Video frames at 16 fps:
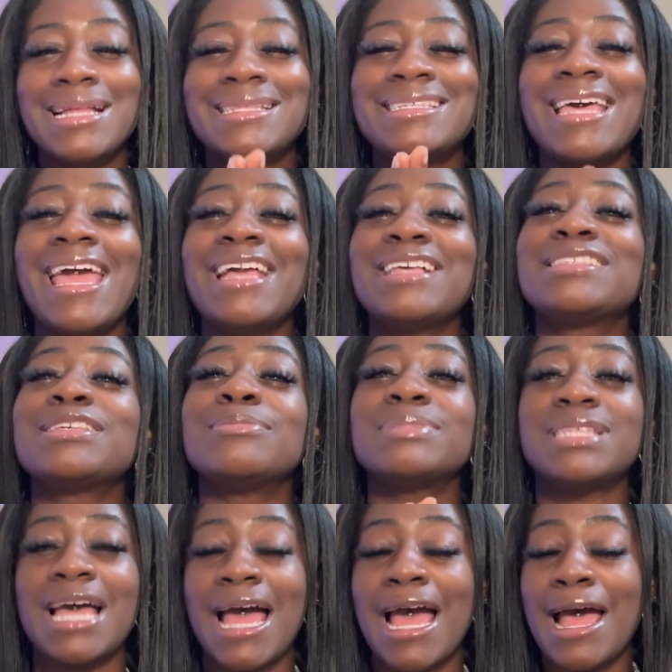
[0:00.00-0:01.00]
take
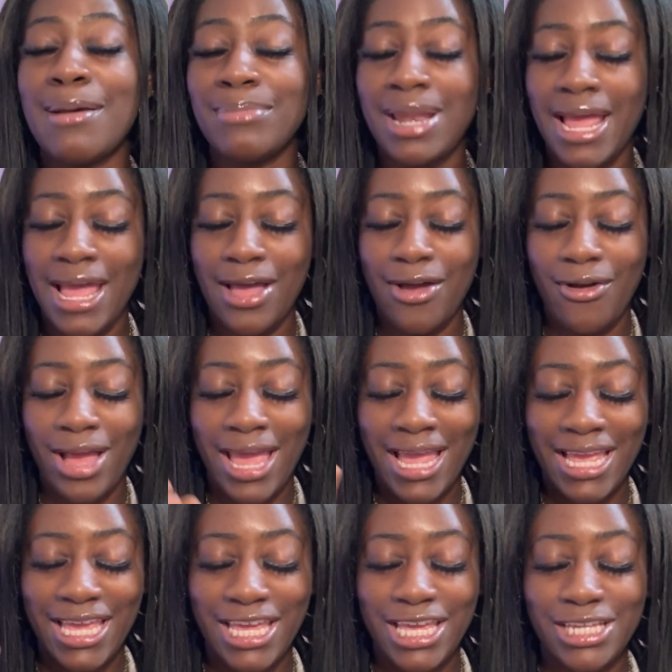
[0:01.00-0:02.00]
some time now
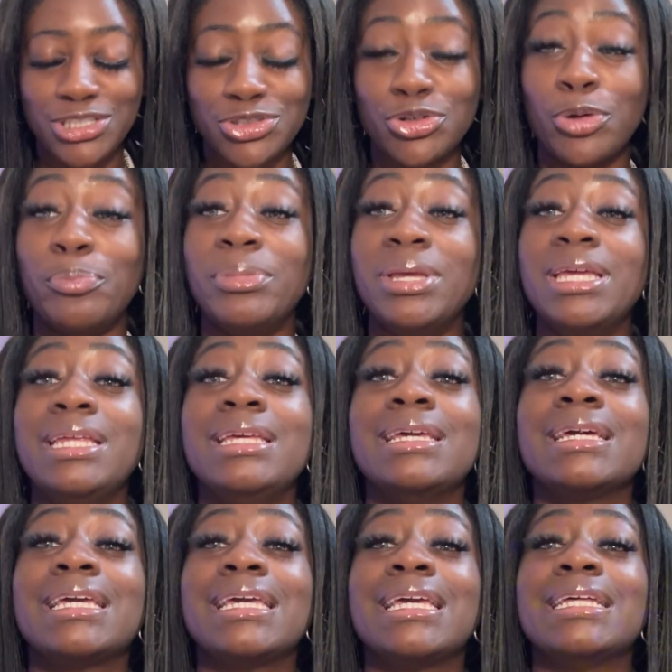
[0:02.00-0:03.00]
and get your
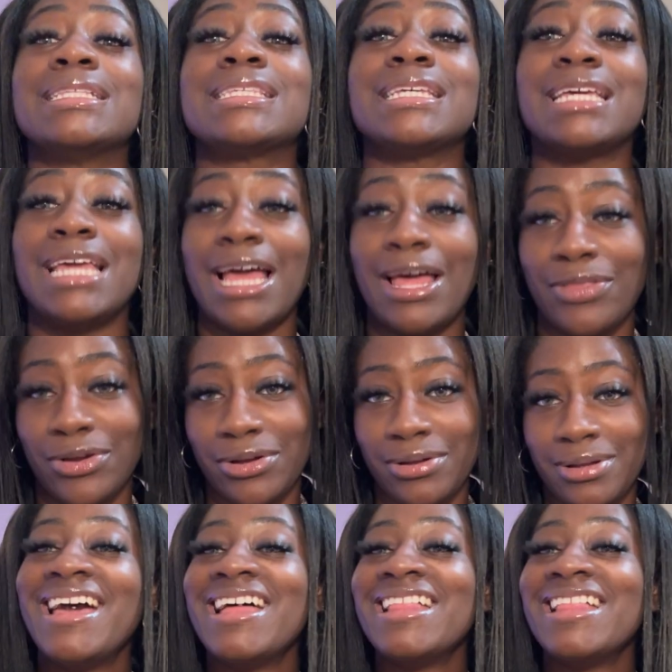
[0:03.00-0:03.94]
media kit together.